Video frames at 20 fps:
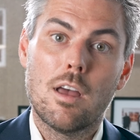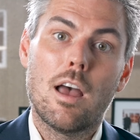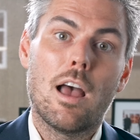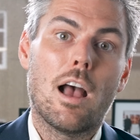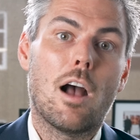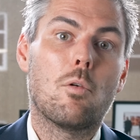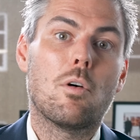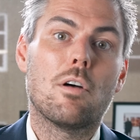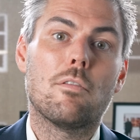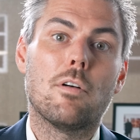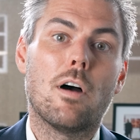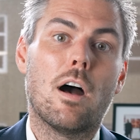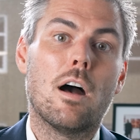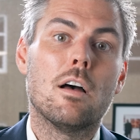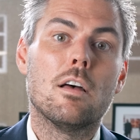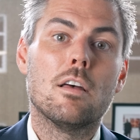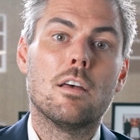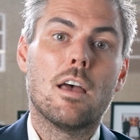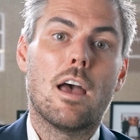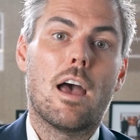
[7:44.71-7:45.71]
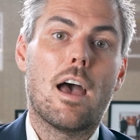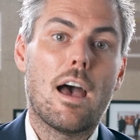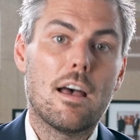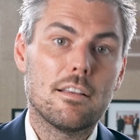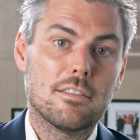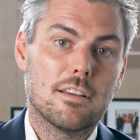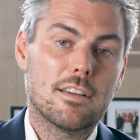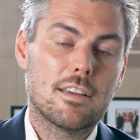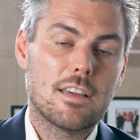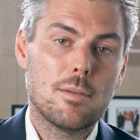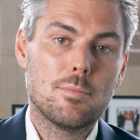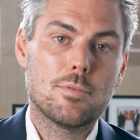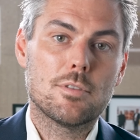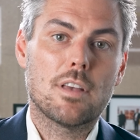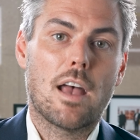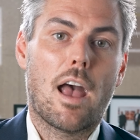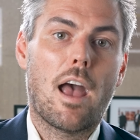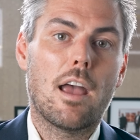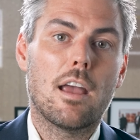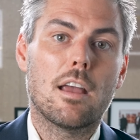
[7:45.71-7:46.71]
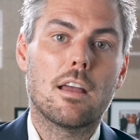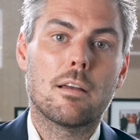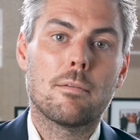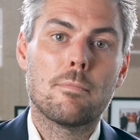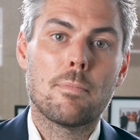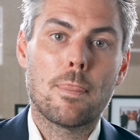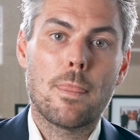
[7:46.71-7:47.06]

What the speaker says: However, as I keep saying,